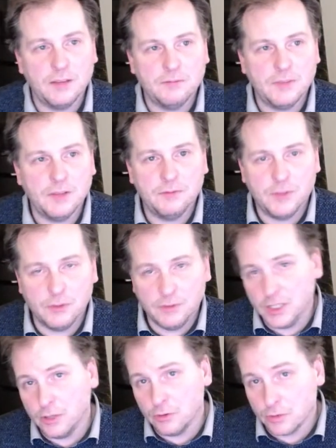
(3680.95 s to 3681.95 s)
the
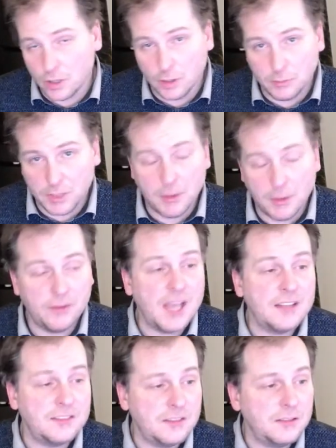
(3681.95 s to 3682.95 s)
video is gonna be about
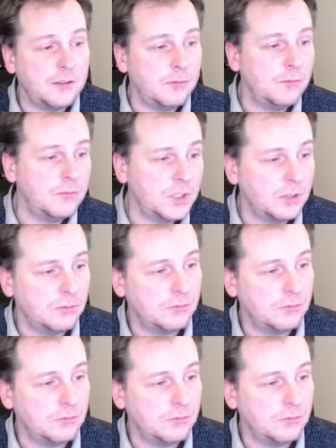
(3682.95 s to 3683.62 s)
that system. So